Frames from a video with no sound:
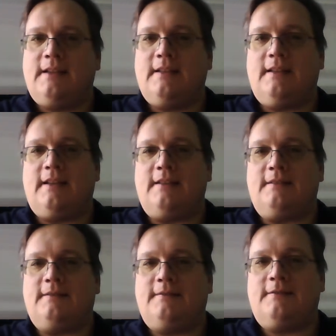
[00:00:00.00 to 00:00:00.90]
then
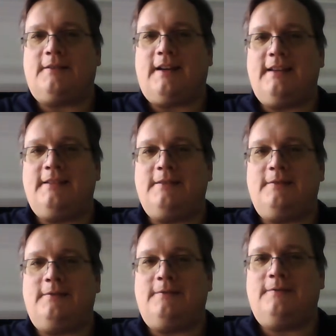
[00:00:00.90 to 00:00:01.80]
try to
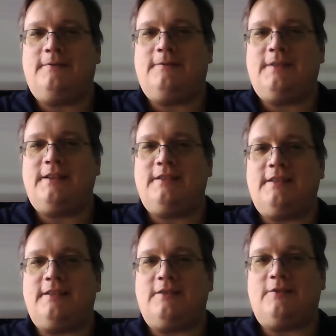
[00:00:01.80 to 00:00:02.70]
finish it
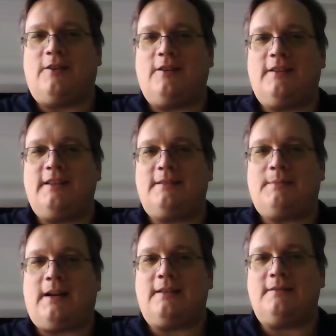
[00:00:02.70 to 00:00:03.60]
as strongly as
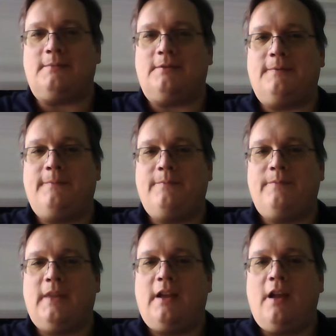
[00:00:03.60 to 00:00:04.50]
possible.
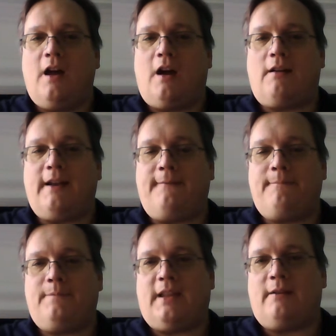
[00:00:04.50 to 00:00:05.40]
All right,
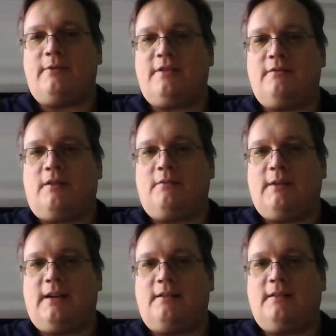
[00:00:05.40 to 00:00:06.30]
I wish you all
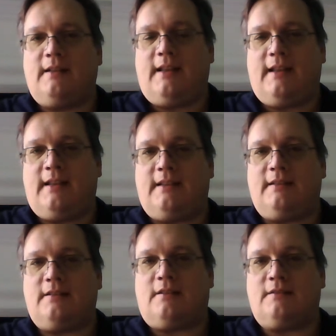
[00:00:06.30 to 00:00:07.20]
well,
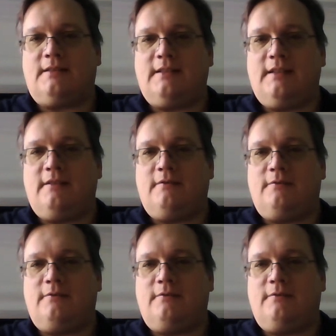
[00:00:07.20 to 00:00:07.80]
and I'll see you,